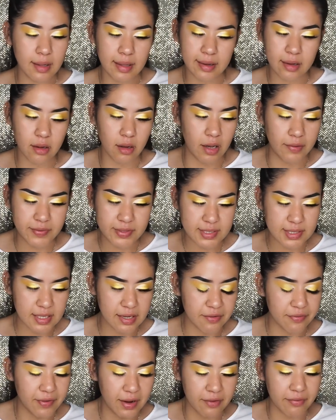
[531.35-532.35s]
Like,
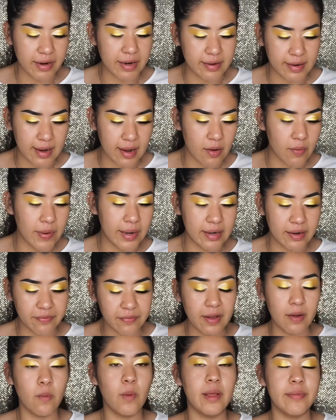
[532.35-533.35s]
obviously, if I ran out and
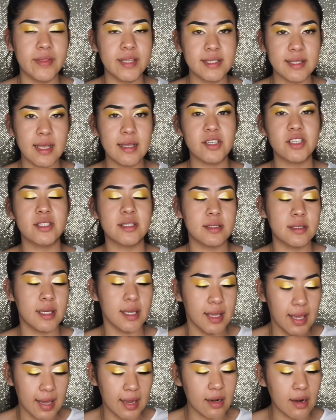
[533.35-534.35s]
if I want these lashes
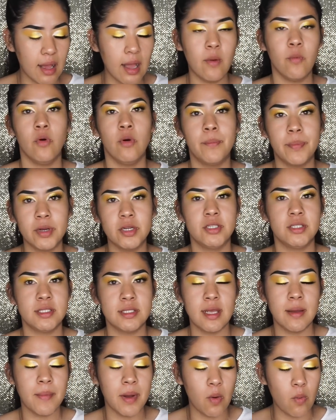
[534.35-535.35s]
again, I will
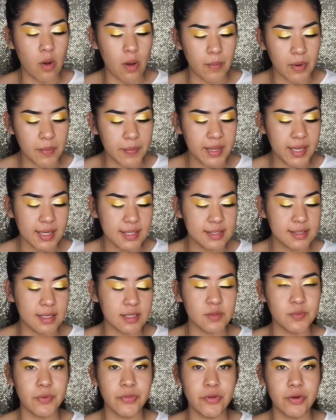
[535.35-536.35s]
purchase them at Walmart, because
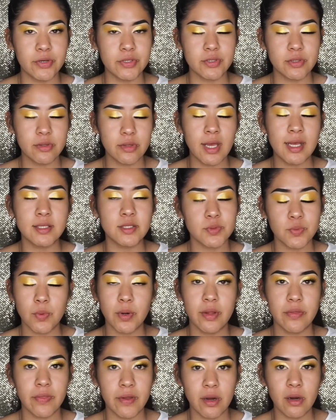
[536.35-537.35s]
that's
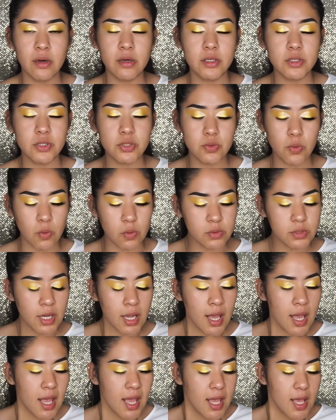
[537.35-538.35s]
where they're sold.